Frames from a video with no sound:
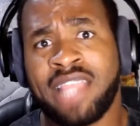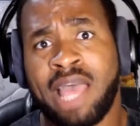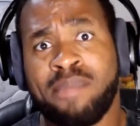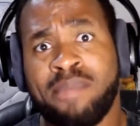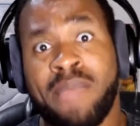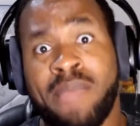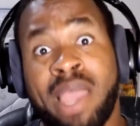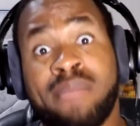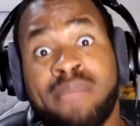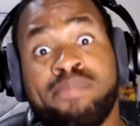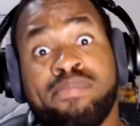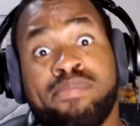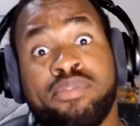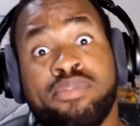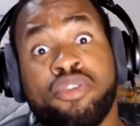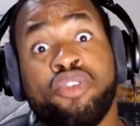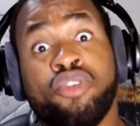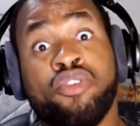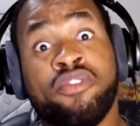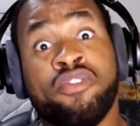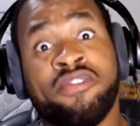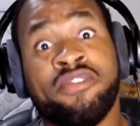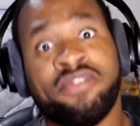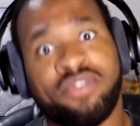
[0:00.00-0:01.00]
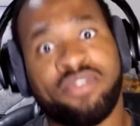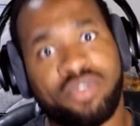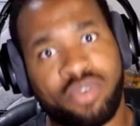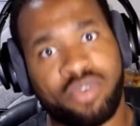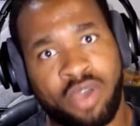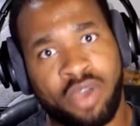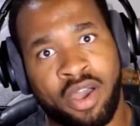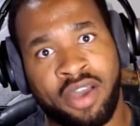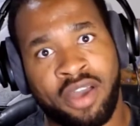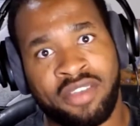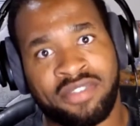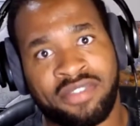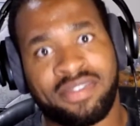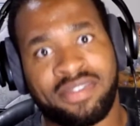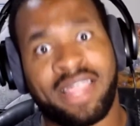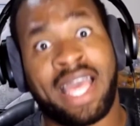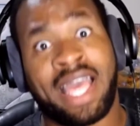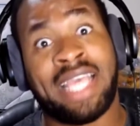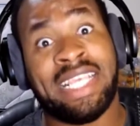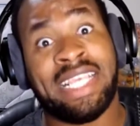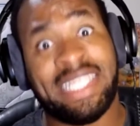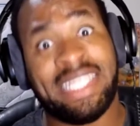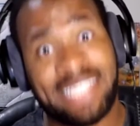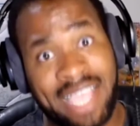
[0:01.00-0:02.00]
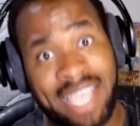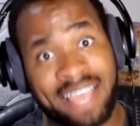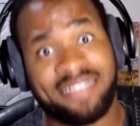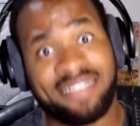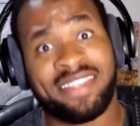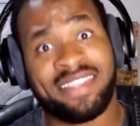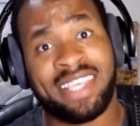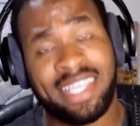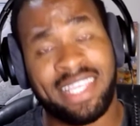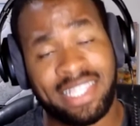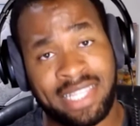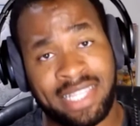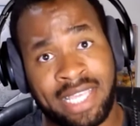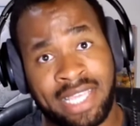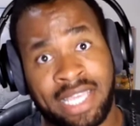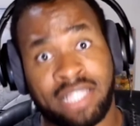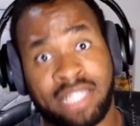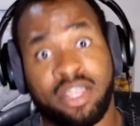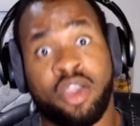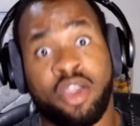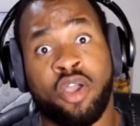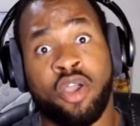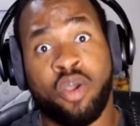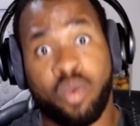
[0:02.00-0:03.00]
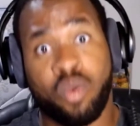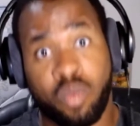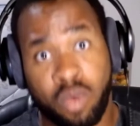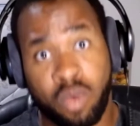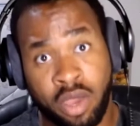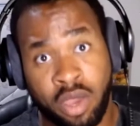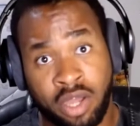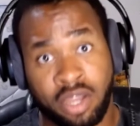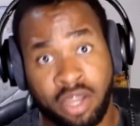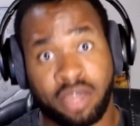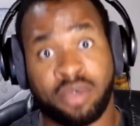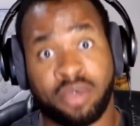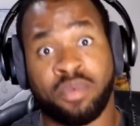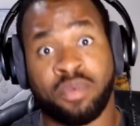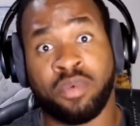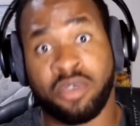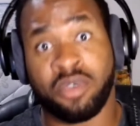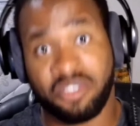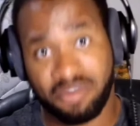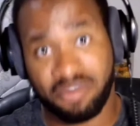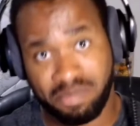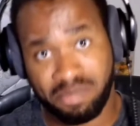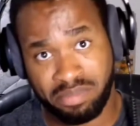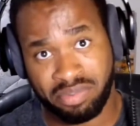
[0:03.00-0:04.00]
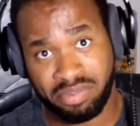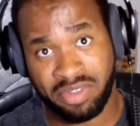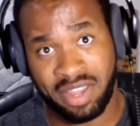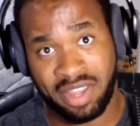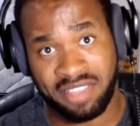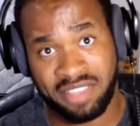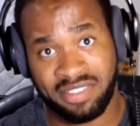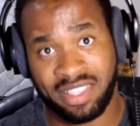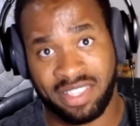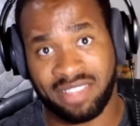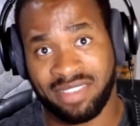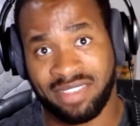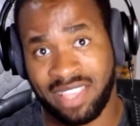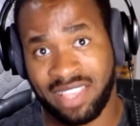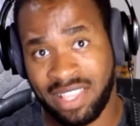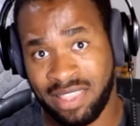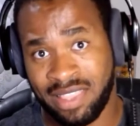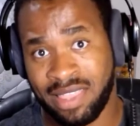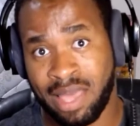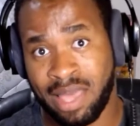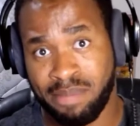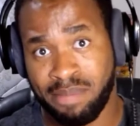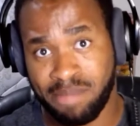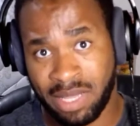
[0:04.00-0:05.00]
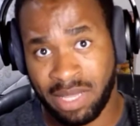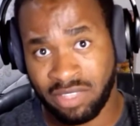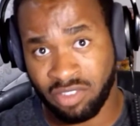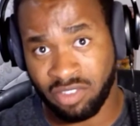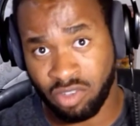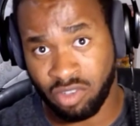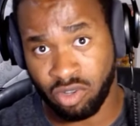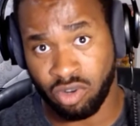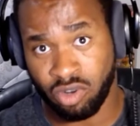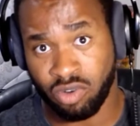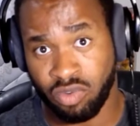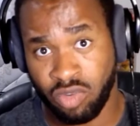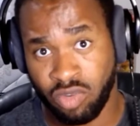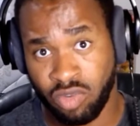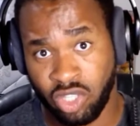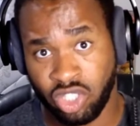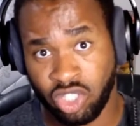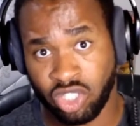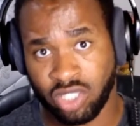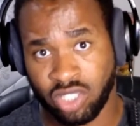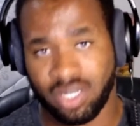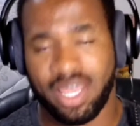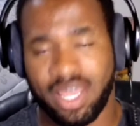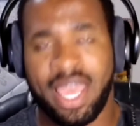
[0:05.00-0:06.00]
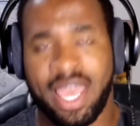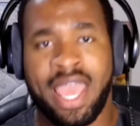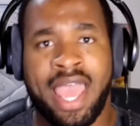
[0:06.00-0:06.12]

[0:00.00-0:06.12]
might prove to us that yes, indeed, water was present in that particular region?